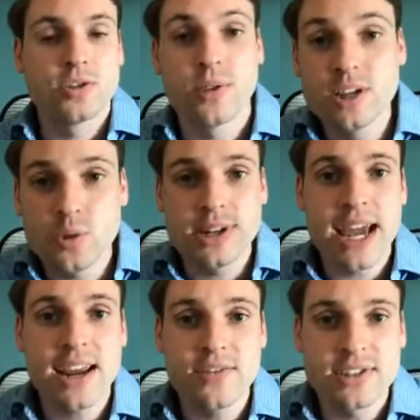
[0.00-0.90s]
Right? So these were
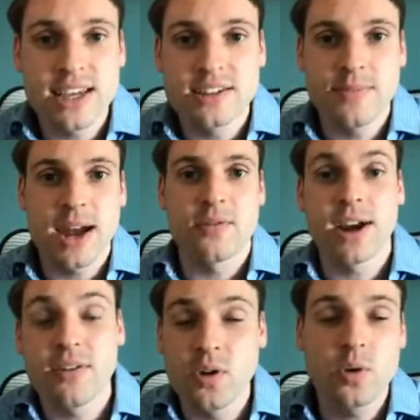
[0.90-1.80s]
negative states of mind,
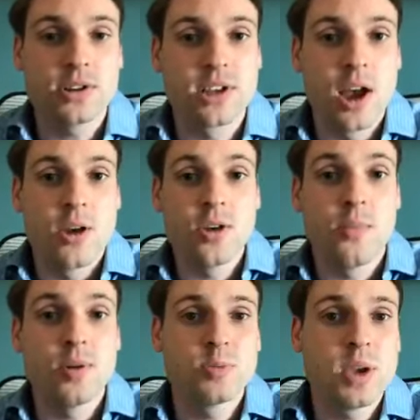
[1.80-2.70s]
right? Of course,
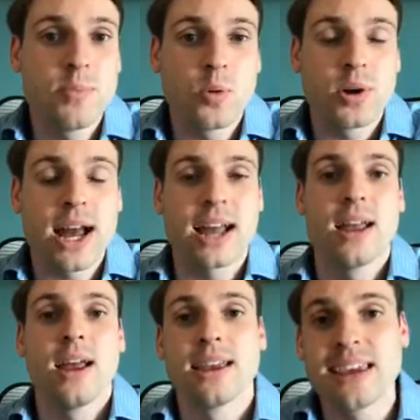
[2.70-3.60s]
most people were
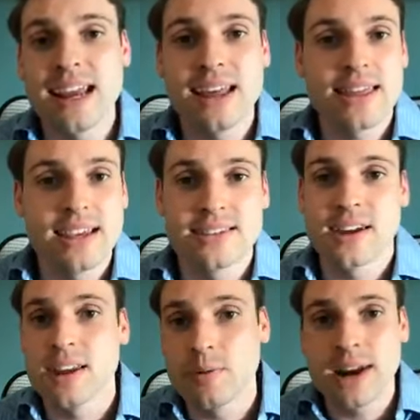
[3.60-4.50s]
not getting things
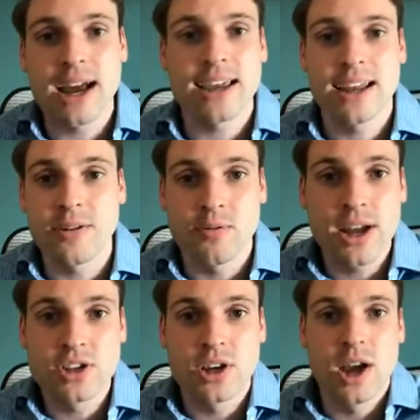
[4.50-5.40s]
done. They were not getting
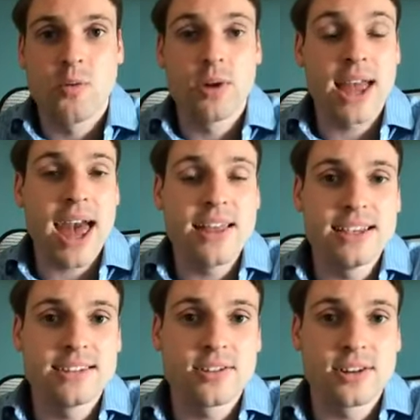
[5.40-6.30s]
rich when they had
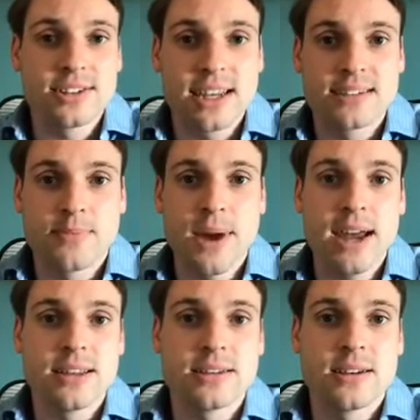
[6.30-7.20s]
these certain states of
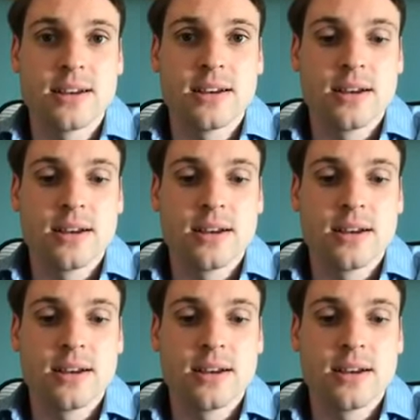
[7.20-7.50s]
mind.